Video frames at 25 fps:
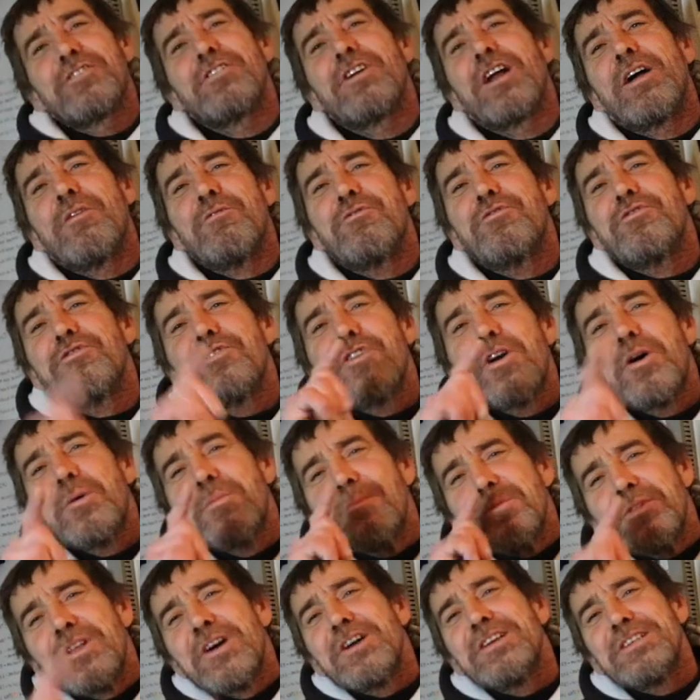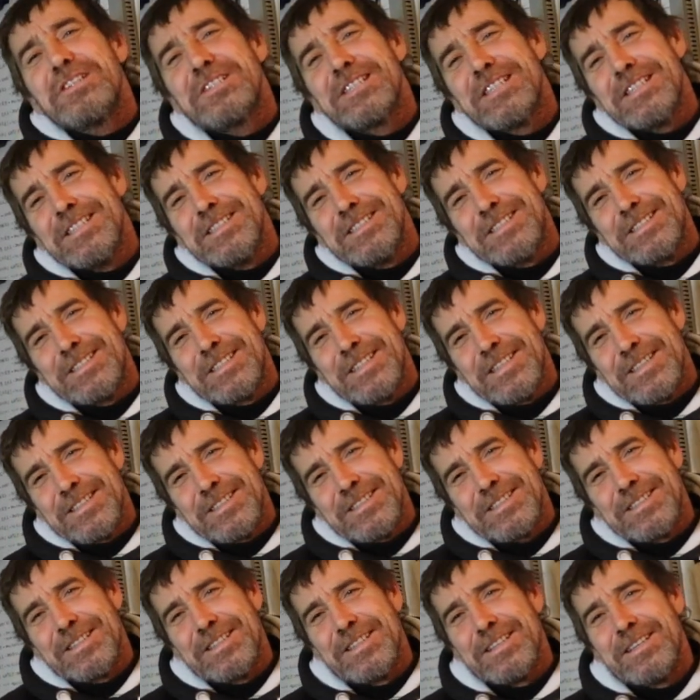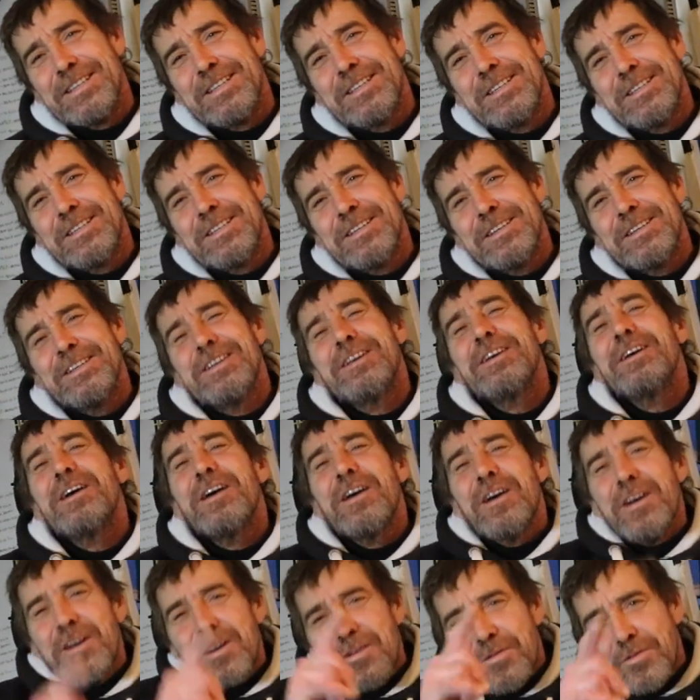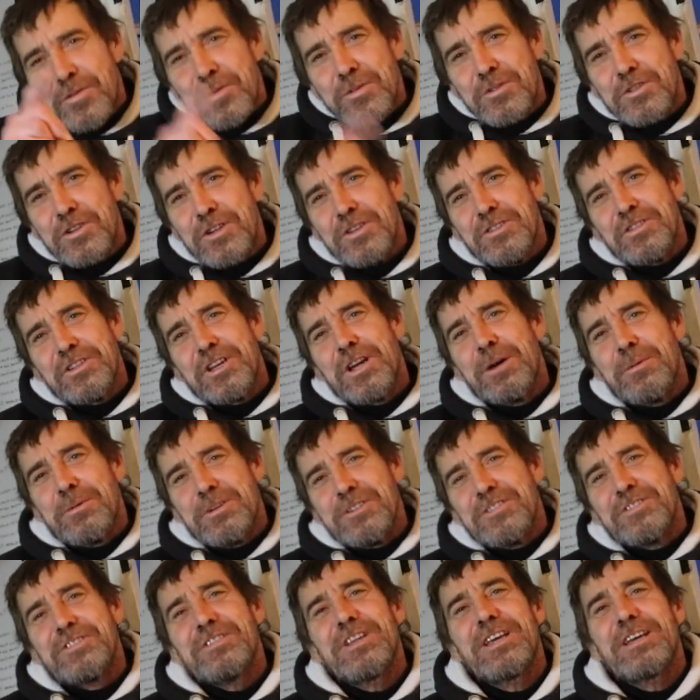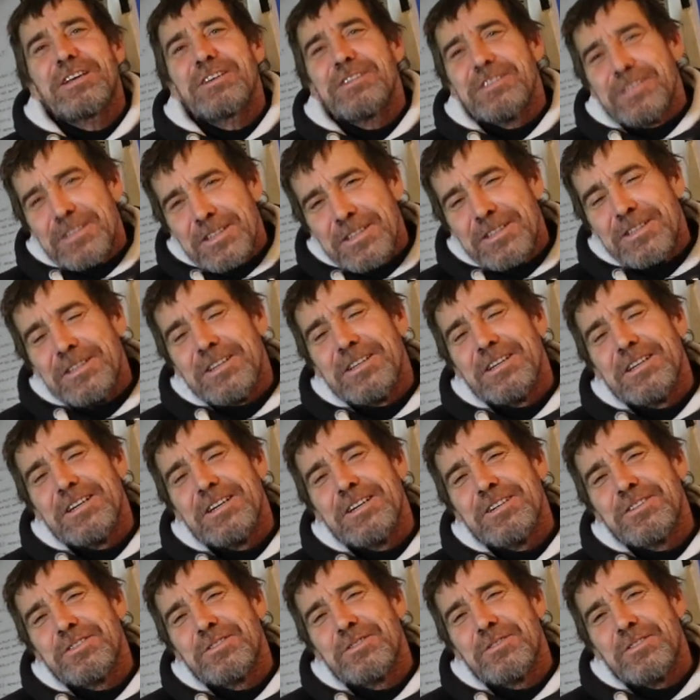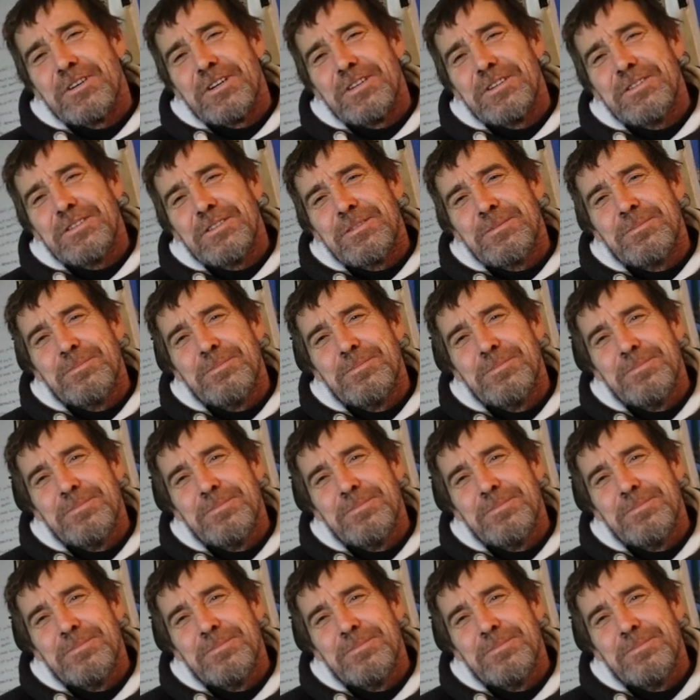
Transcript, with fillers: crown from 1960 for just coming second in the last race.